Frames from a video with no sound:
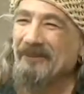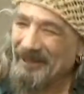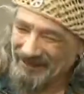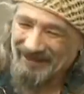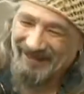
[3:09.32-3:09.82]

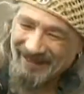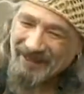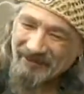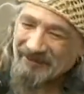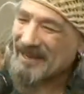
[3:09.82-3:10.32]
which
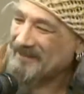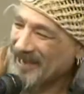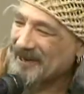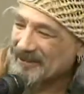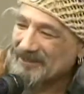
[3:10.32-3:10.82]
didn't thrill my
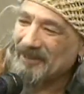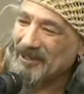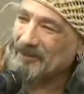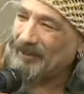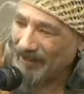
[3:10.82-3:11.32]
parents
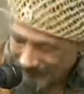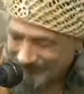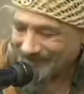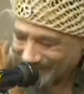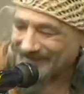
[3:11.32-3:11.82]
much, but
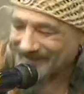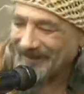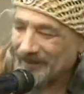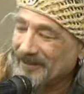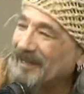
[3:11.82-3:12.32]

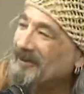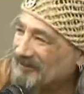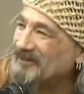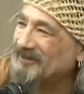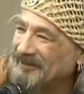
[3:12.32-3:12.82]
it was a lot of
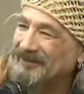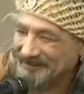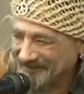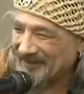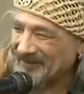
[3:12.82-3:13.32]
fun for
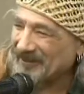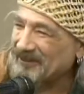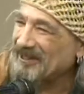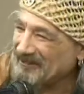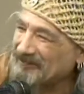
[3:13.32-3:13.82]
a
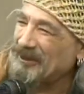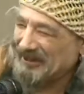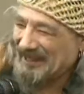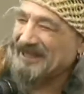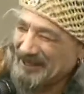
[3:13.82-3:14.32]
13 or
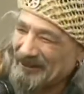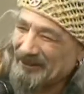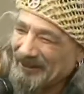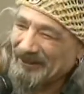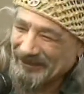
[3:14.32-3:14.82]
14 year
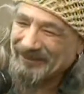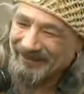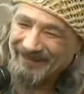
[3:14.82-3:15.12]
old.